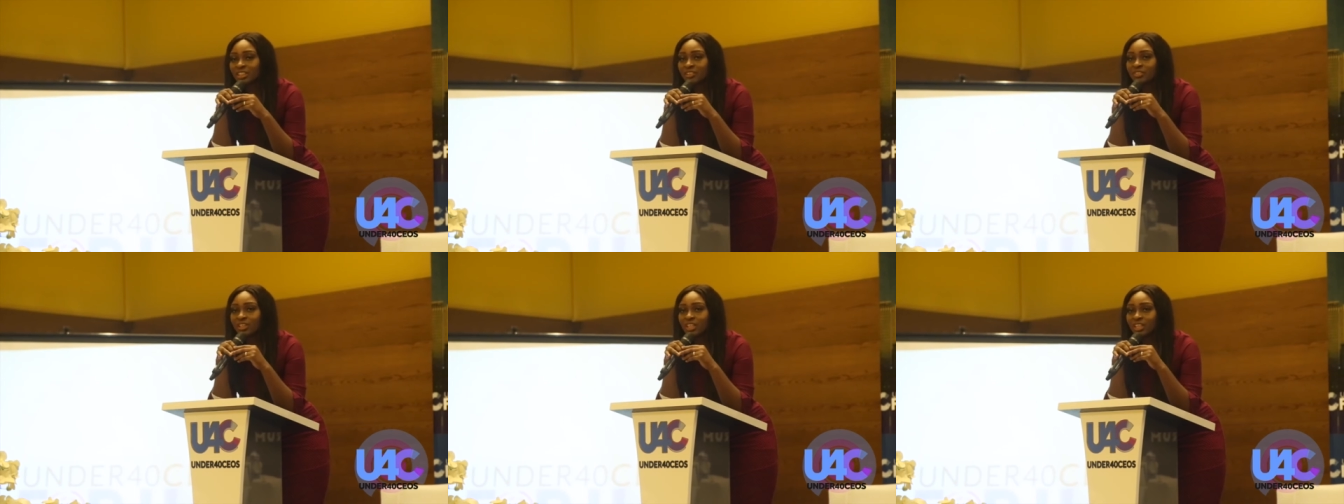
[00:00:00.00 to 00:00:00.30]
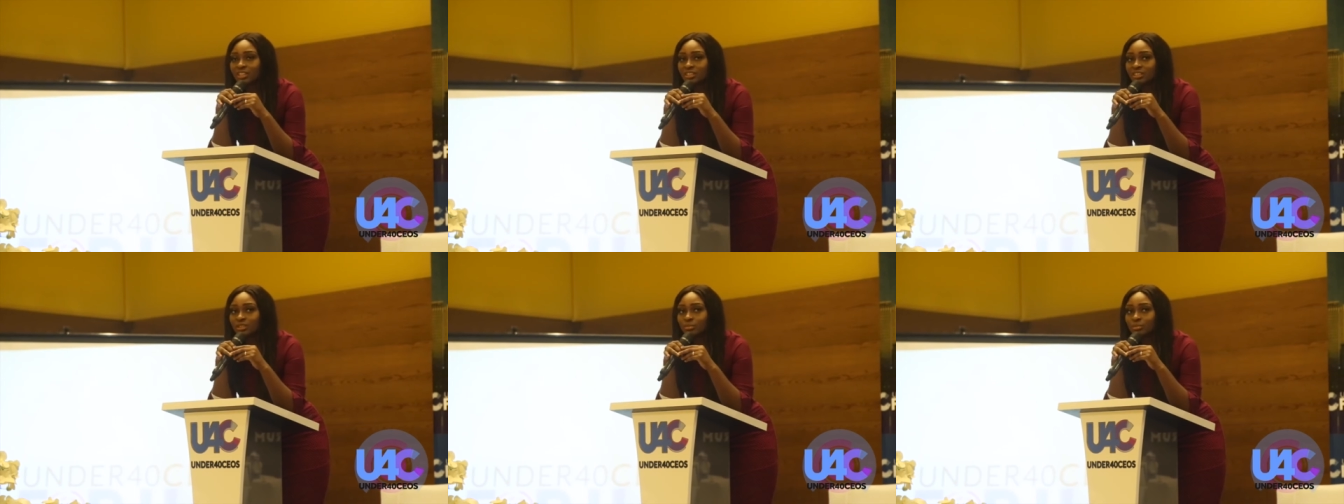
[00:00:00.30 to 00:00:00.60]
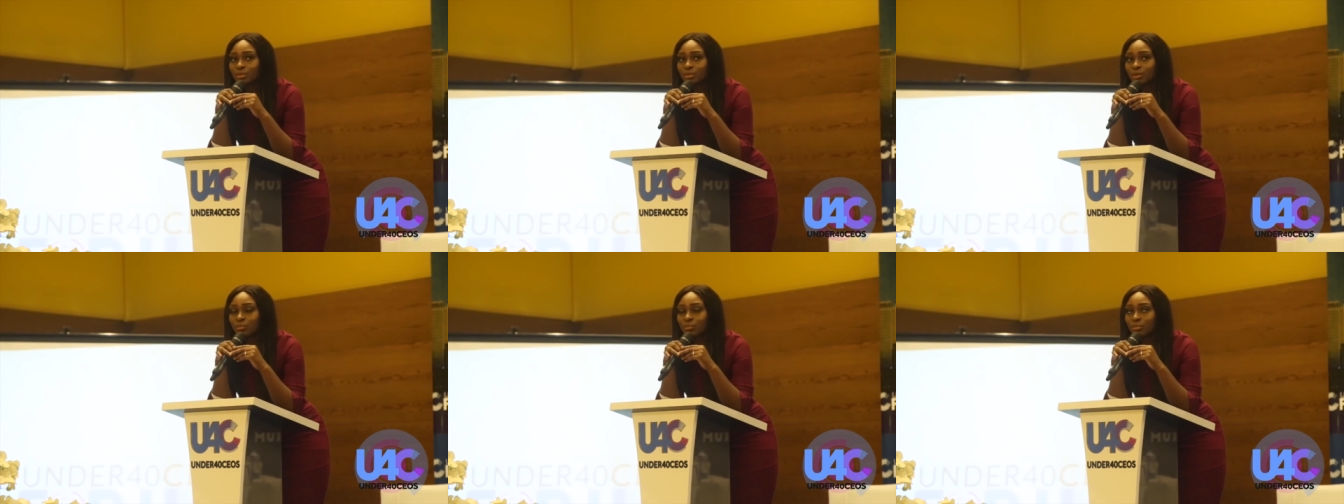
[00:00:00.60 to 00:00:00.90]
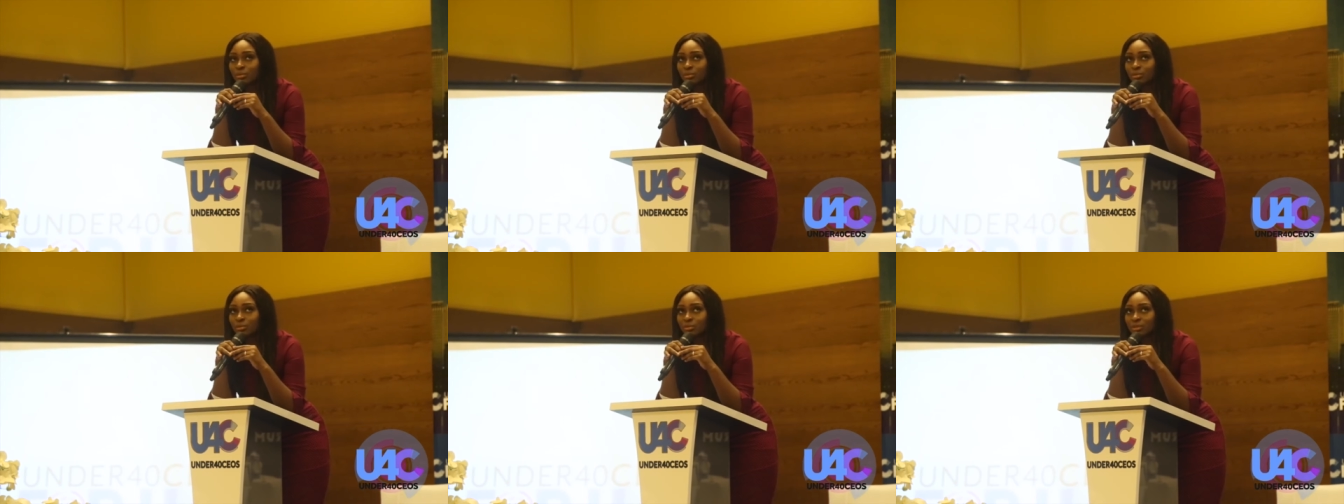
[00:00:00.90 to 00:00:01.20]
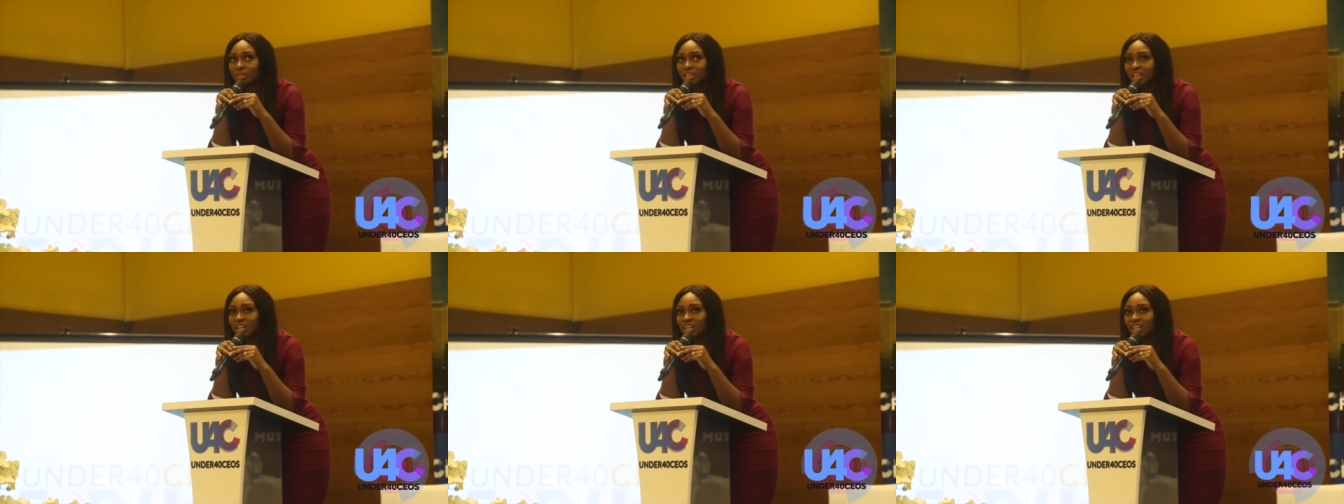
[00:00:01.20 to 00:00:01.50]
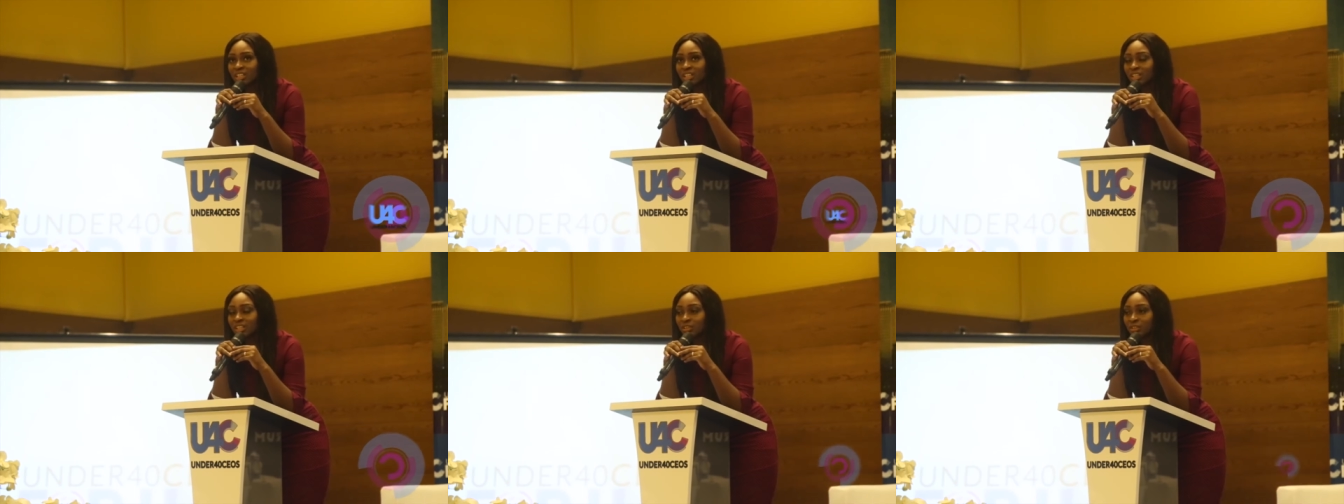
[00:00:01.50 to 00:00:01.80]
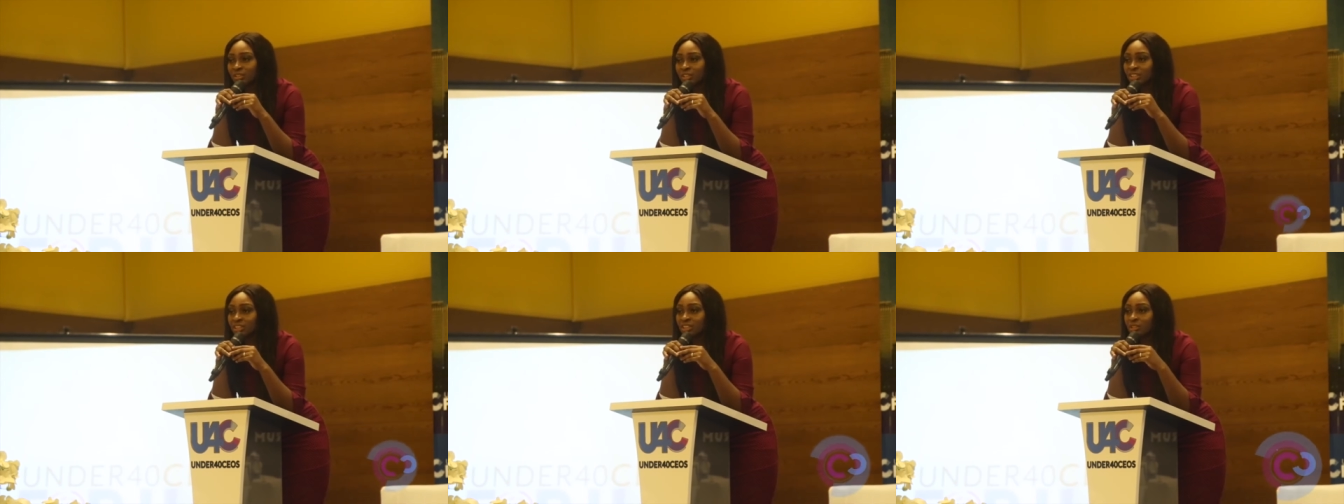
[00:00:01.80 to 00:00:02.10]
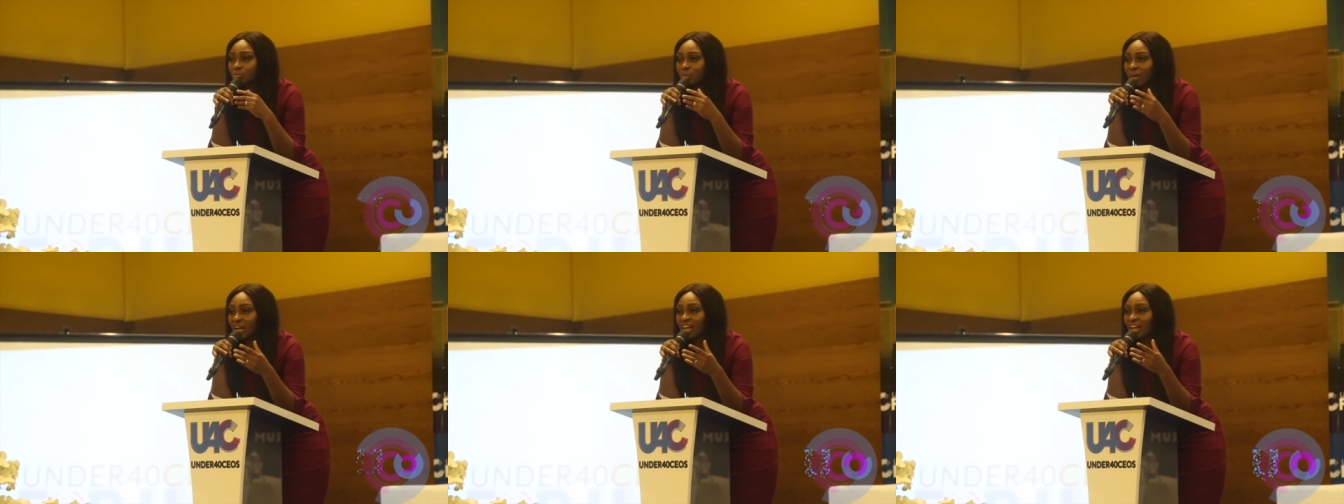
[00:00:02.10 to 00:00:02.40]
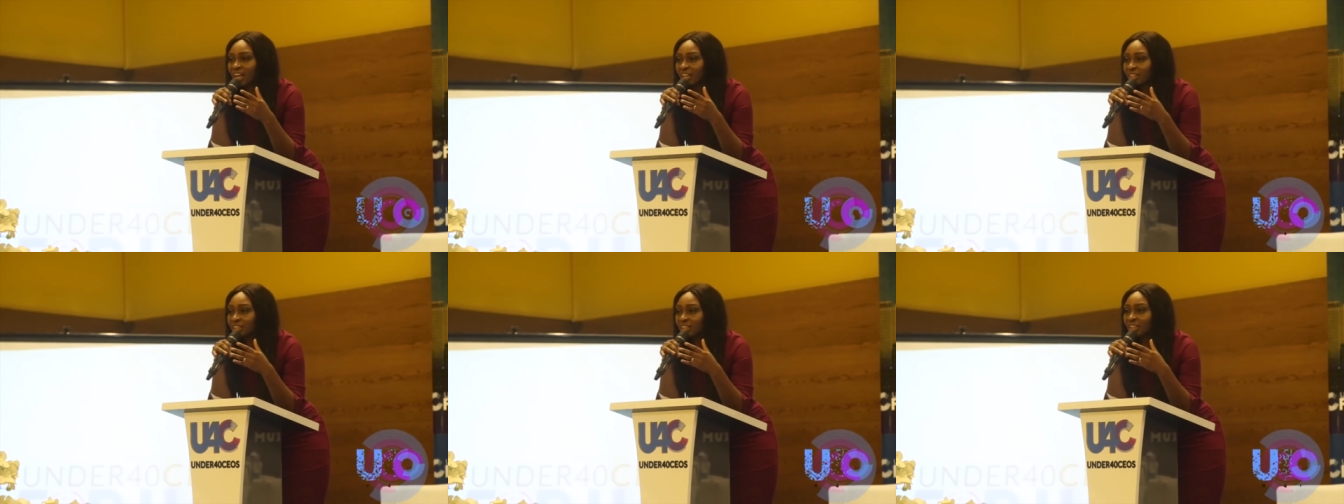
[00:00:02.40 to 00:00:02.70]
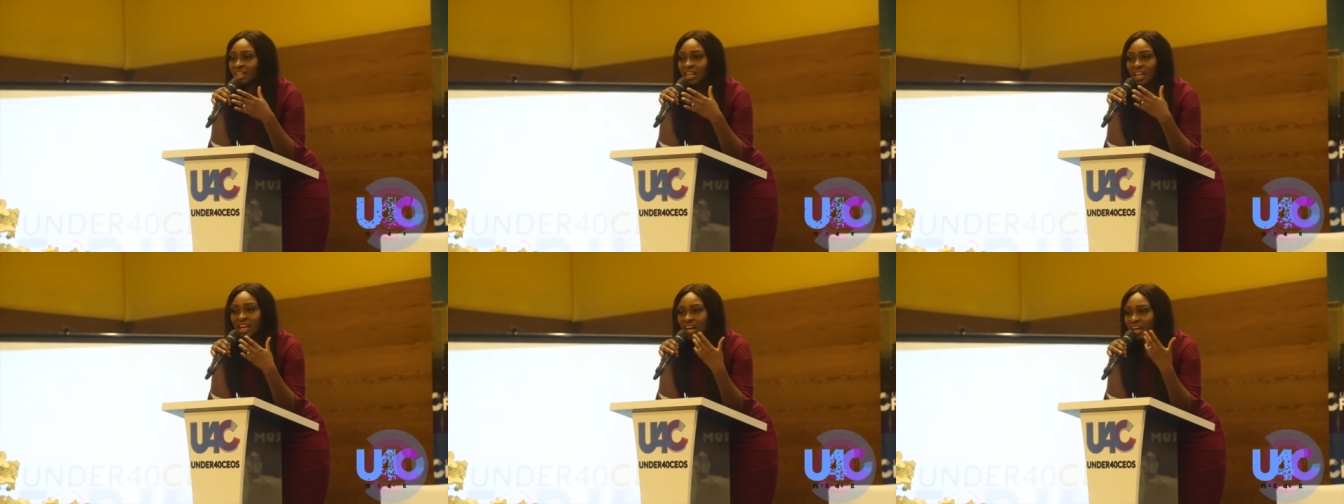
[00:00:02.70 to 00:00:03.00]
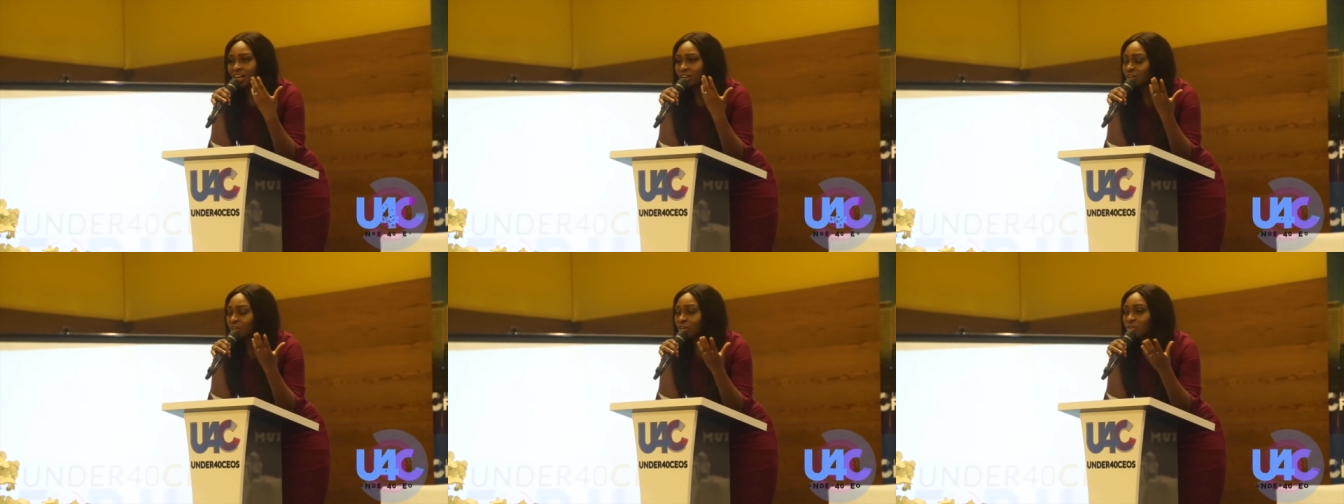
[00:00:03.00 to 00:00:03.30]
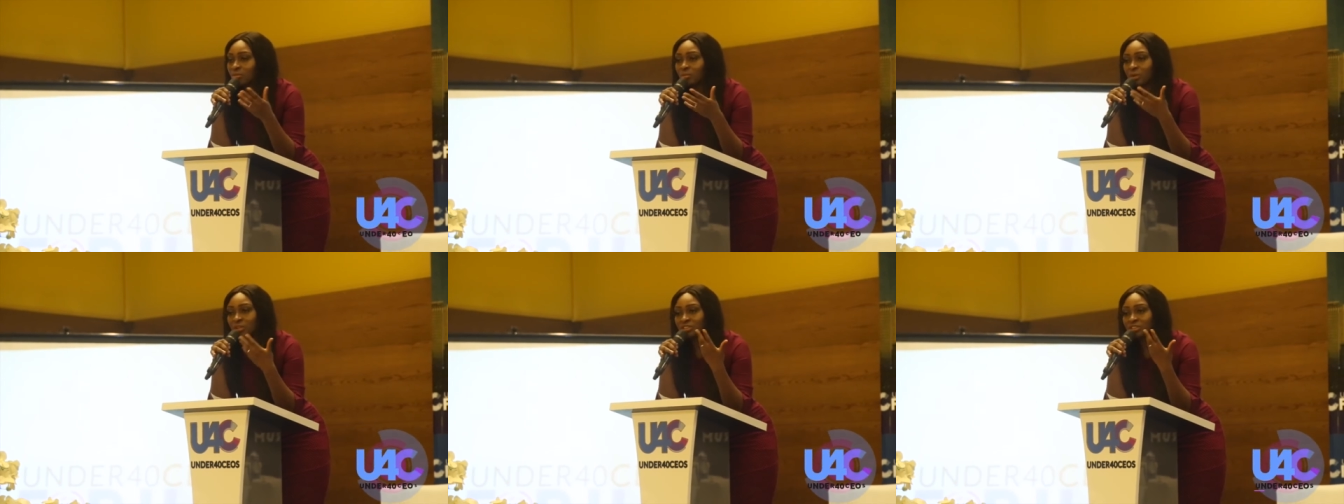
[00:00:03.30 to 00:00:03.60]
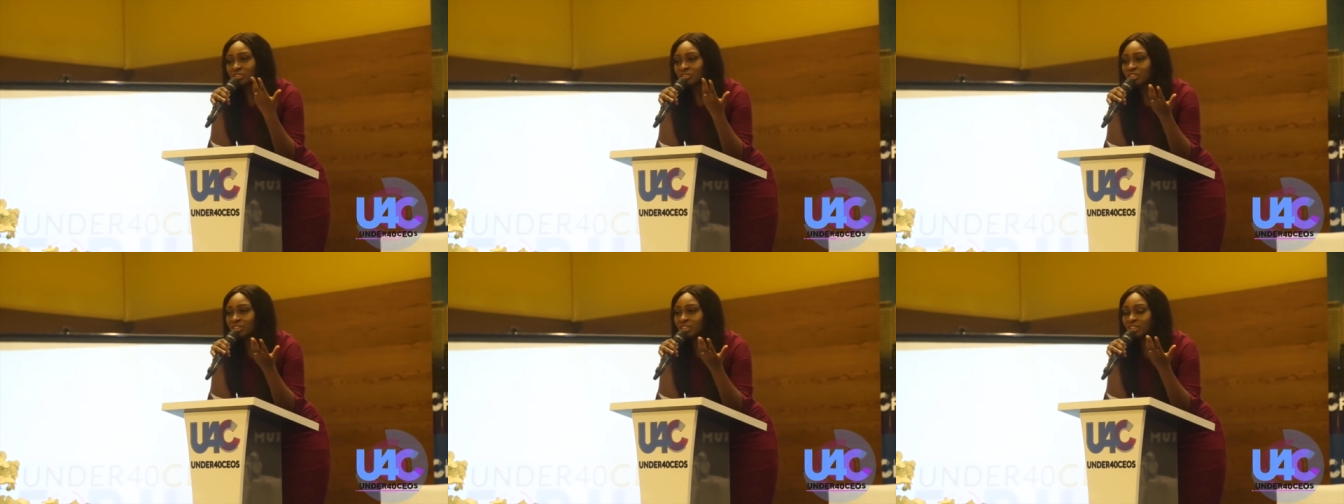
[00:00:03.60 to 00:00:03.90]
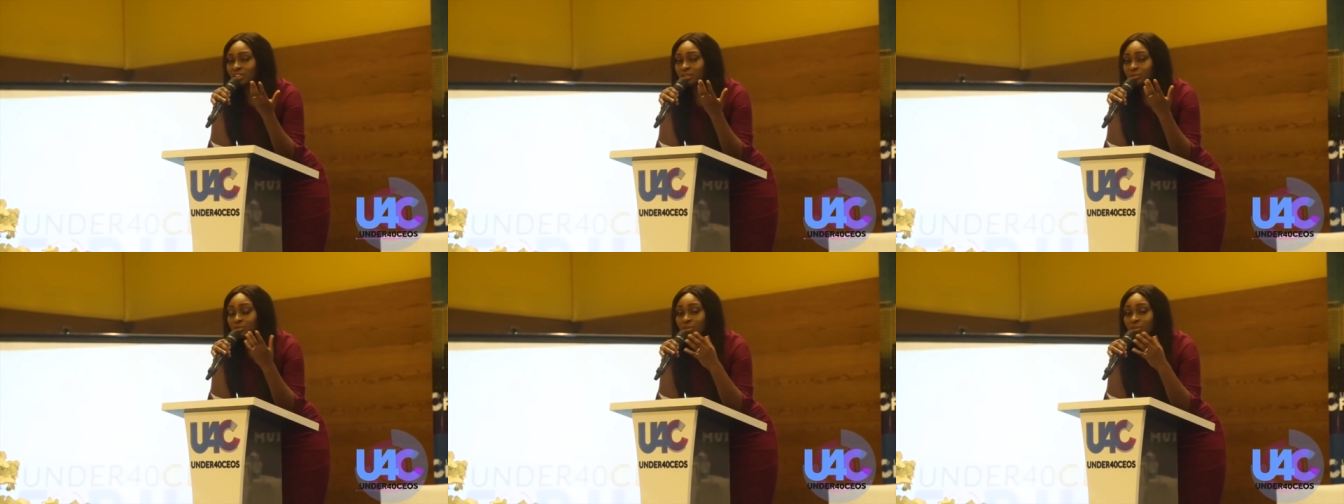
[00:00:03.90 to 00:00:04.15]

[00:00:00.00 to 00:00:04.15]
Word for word: I've heard some people, they go to Japan and go wandering in the